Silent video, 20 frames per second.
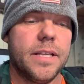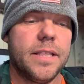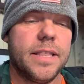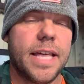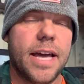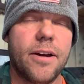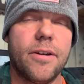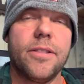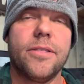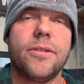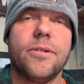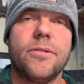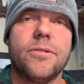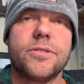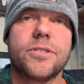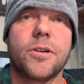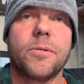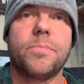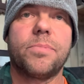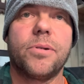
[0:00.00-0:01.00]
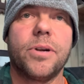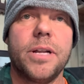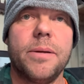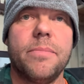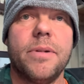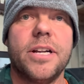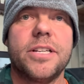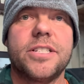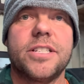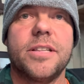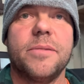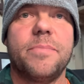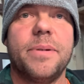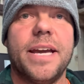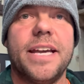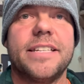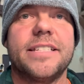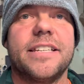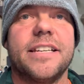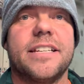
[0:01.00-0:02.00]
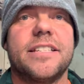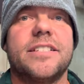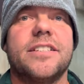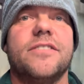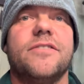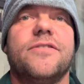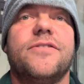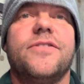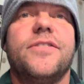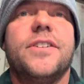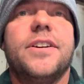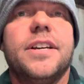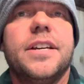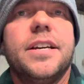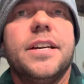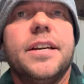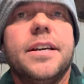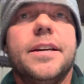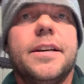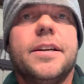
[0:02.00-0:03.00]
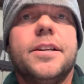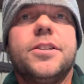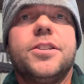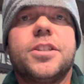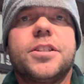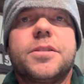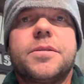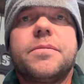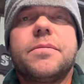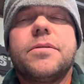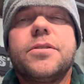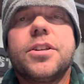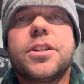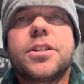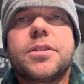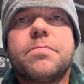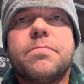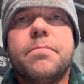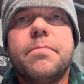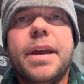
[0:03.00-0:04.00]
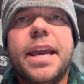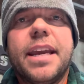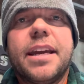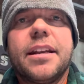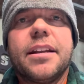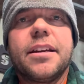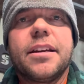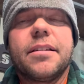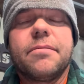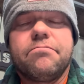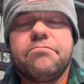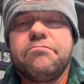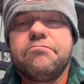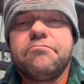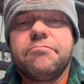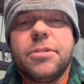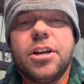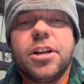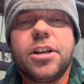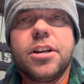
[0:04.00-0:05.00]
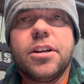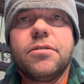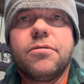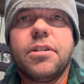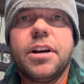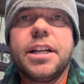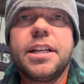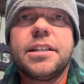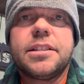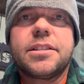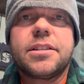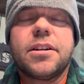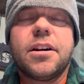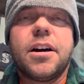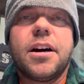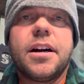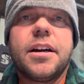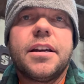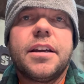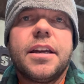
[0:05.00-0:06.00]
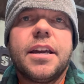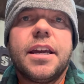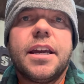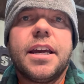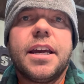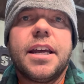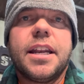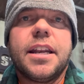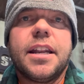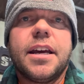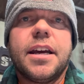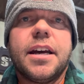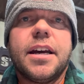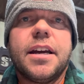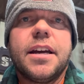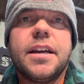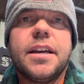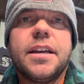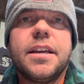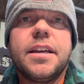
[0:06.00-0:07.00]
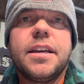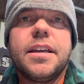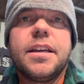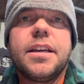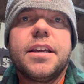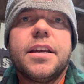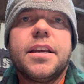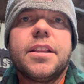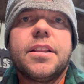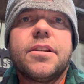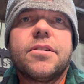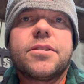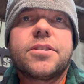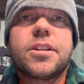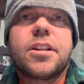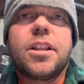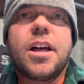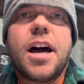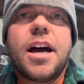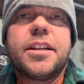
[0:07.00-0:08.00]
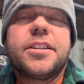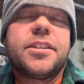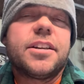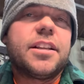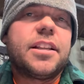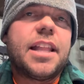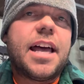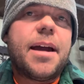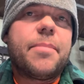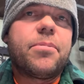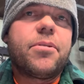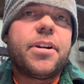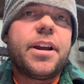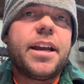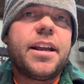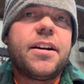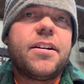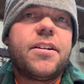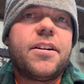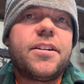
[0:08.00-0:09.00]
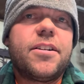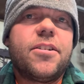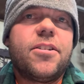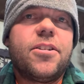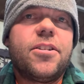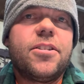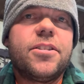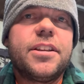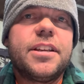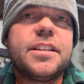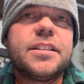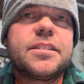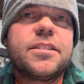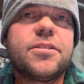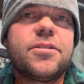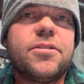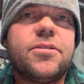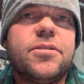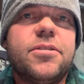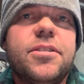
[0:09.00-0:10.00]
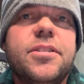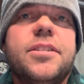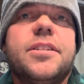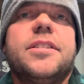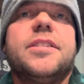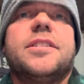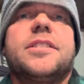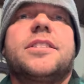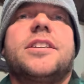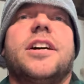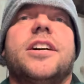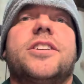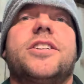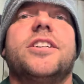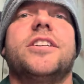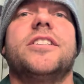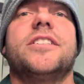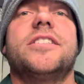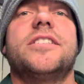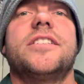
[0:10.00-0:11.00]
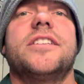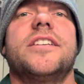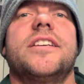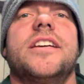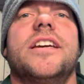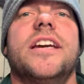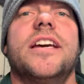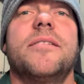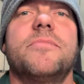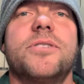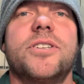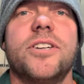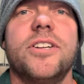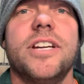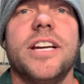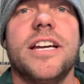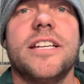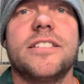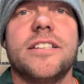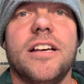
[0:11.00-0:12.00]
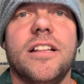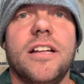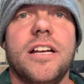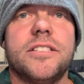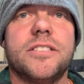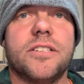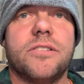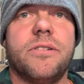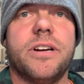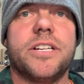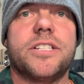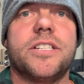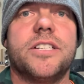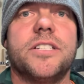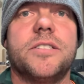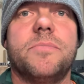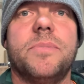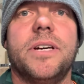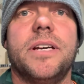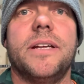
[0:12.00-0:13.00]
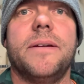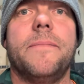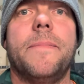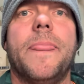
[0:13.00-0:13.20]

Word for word: that those are pretty much the basics of just just making a, a good running saw. And uh, there's a lot to elaborate on all these little discussions. And I'm sure you guys got lots of questions, but